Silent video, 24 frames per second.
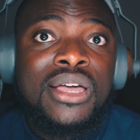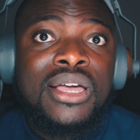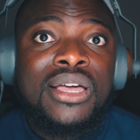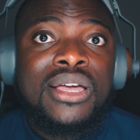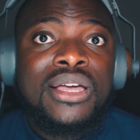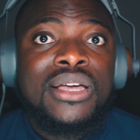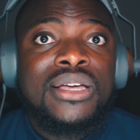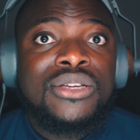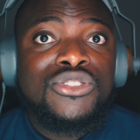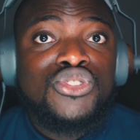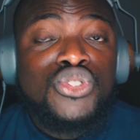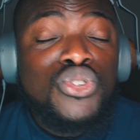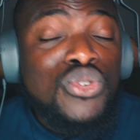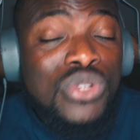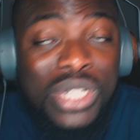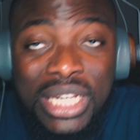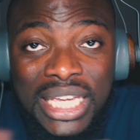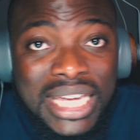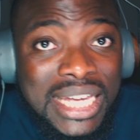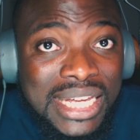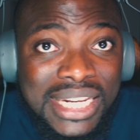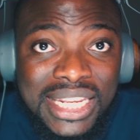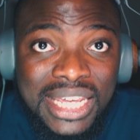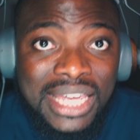You
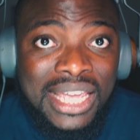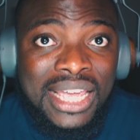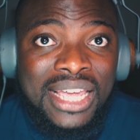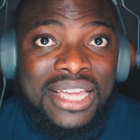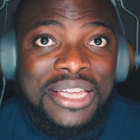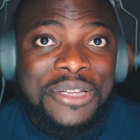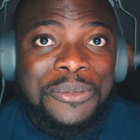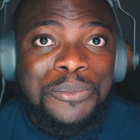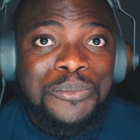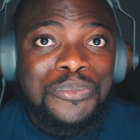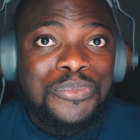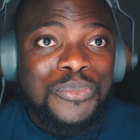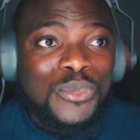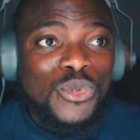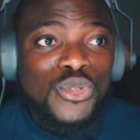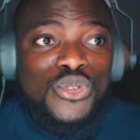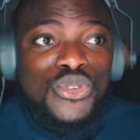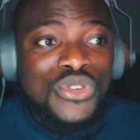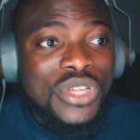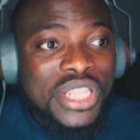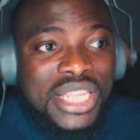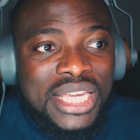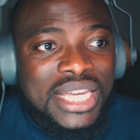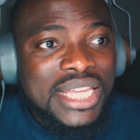need it.
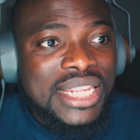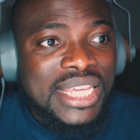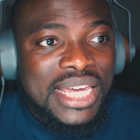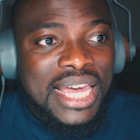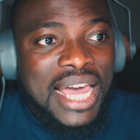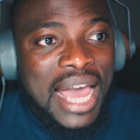You need it.